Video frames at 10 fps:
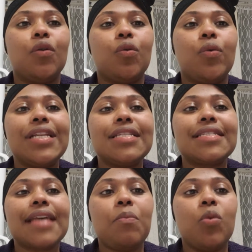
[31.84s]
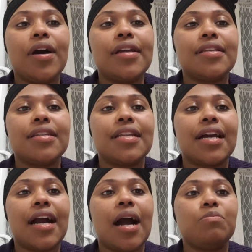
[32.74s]
when someone
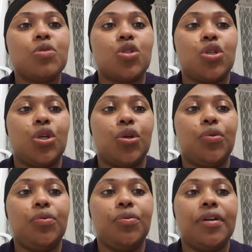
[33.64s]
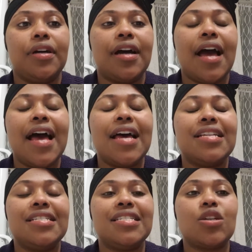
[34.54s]
comes to you
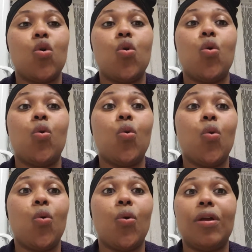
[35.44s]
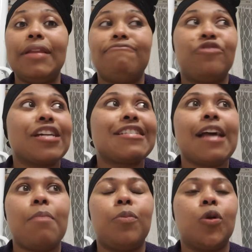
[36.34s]
and, or for
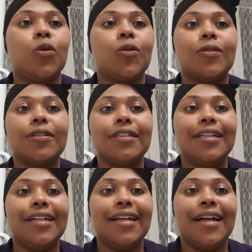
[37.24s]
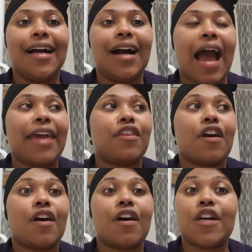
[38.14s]
example,
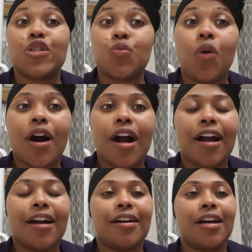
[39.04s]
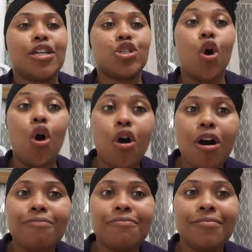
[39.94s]
either at work, at
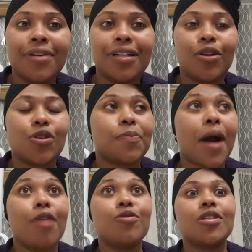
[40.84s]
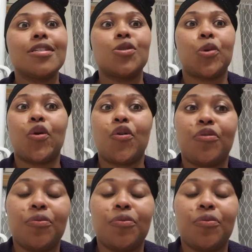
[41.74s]
home, your spouses or your